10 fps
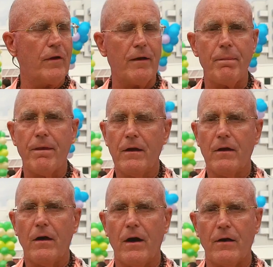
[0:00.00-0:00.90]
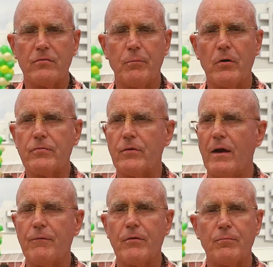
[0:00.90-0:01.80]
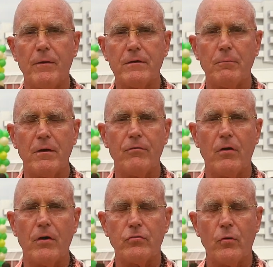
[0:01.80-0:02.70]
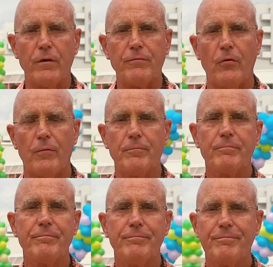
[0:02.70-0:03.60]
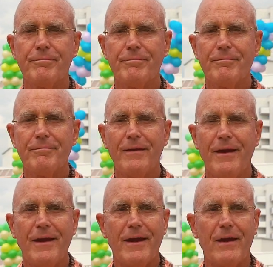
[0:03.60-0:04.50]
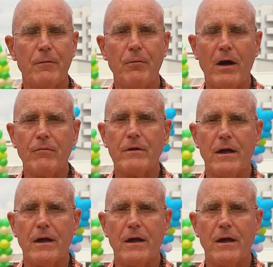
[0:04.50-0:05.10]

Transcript: that uh, spiritual life is meant to be very joyful. In the Bhagavad